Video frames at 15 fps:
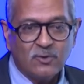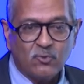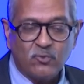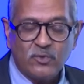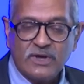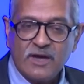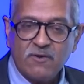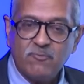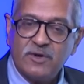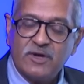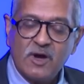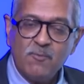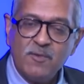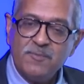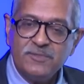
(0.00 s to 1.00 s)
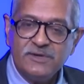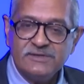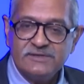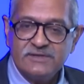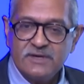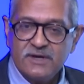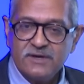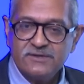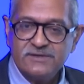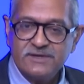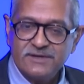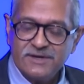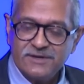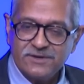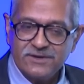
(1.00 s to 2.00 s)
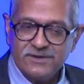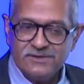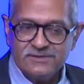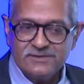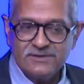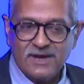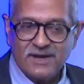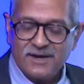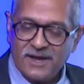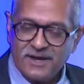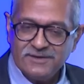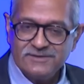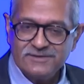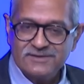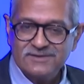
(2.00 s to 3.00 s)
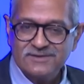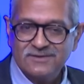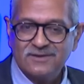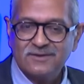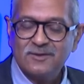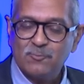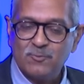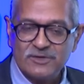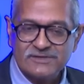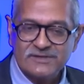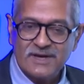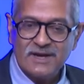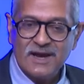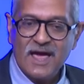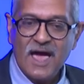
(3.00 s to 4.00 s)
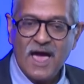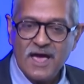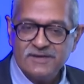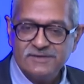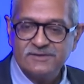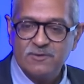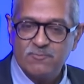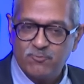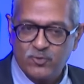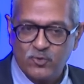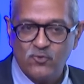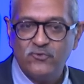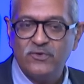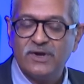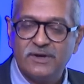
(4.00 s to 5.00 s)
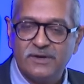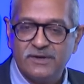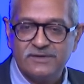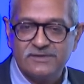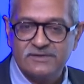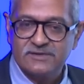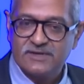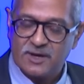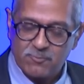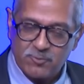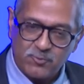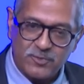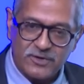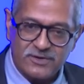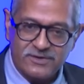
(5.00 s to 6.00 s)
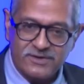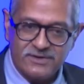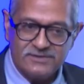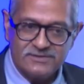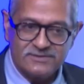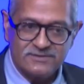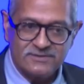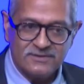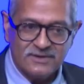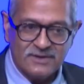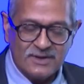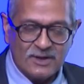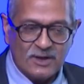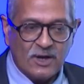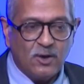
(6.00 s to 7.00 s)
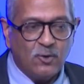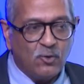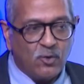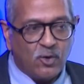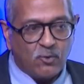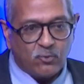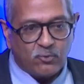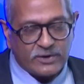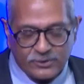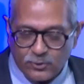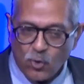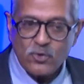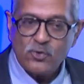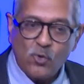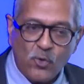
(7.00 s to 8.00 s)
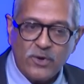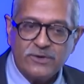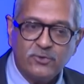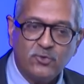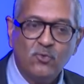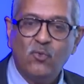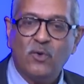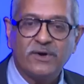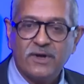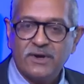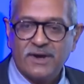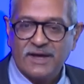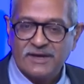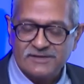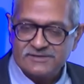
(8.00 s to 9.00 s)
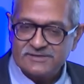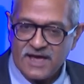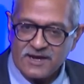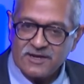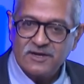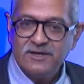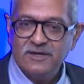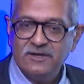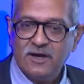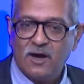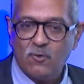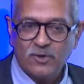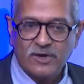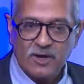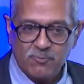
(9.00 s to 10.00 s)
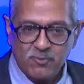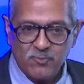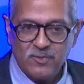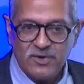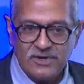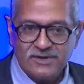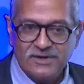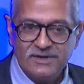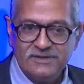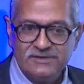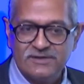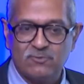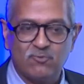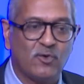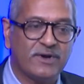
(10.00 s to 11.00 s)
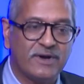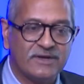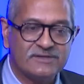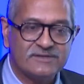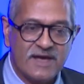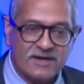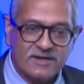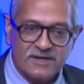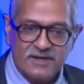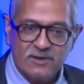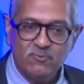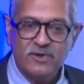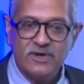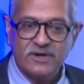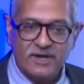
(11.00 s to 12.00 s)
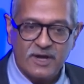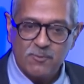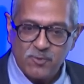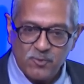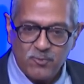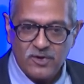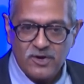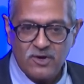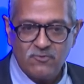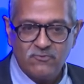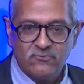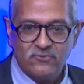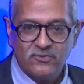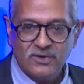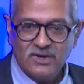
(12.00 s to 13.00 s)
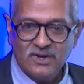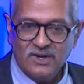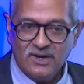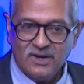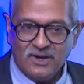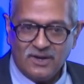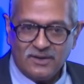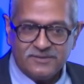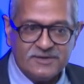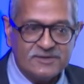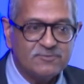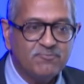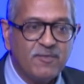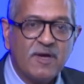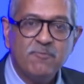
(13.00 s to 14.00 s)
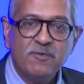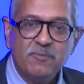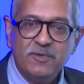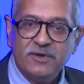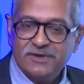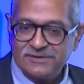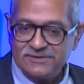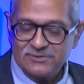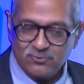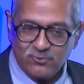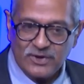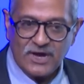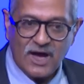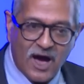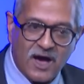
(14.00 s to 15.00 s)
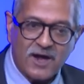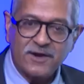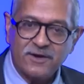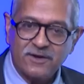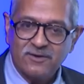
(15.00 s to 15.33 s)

we have become MTCR signatories and hence the missile has improved in its capabilities. We don't go into what are exactly our capabilities and what exactly we are capable of. This may be because we are